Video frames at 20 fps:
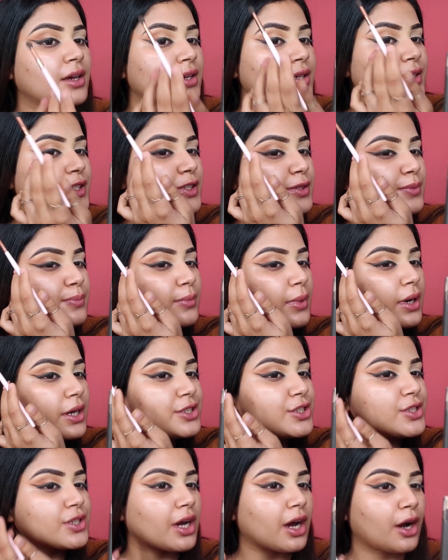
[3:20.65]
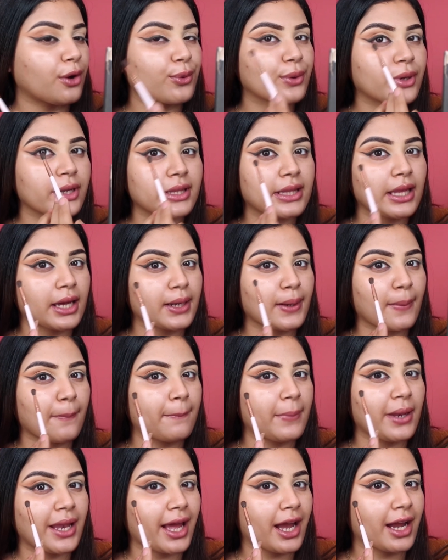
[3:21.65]
smudge out that
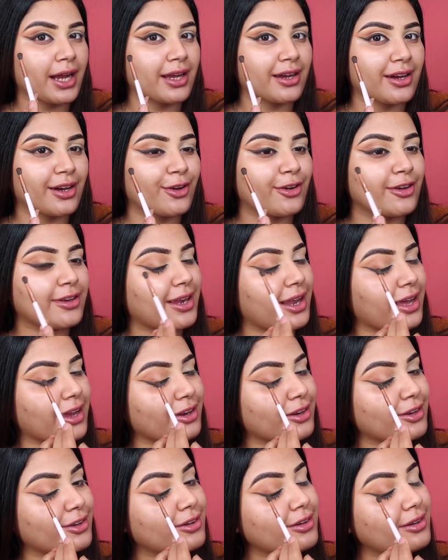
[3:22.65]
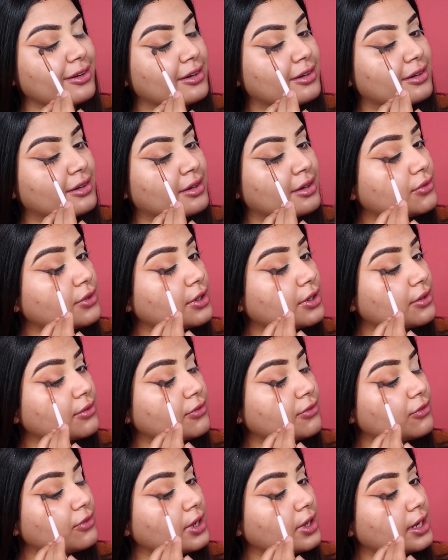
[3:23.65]
black liner for a
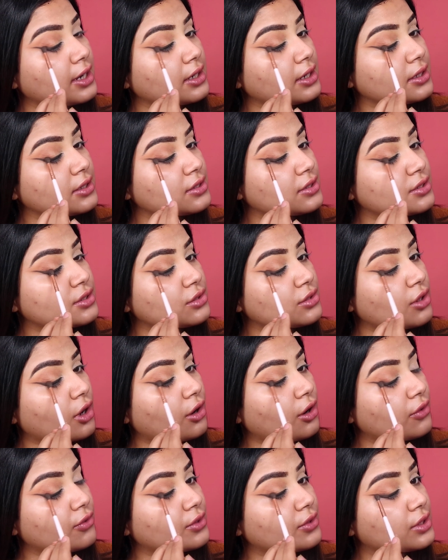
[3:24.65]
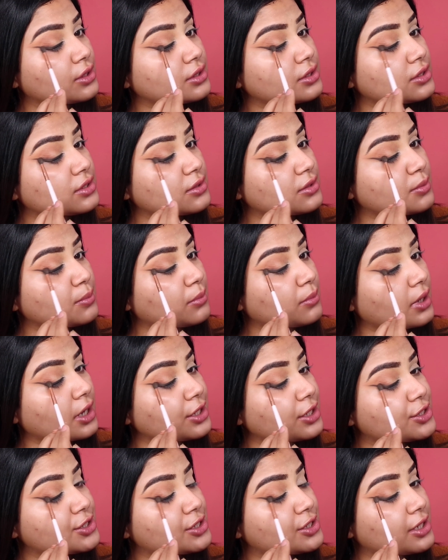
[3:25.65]
very soft
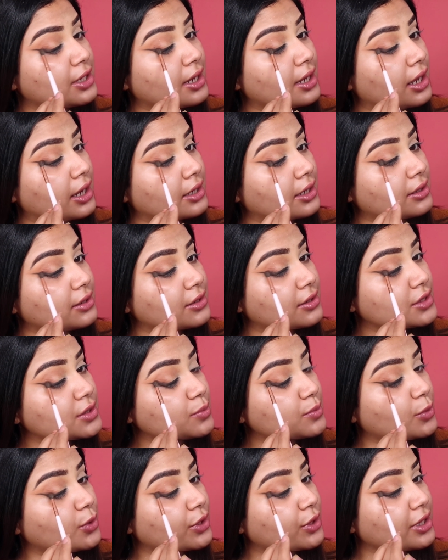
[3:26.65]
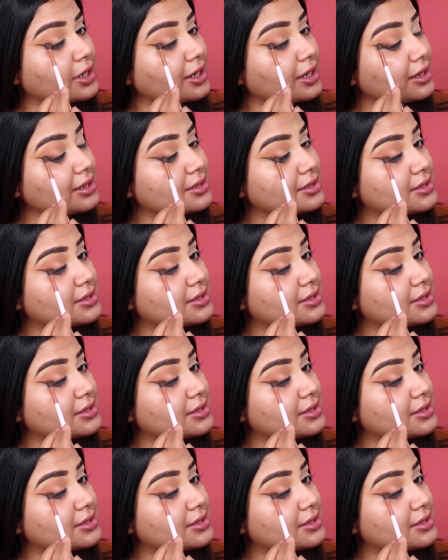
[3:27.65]
smudged liner smokiness.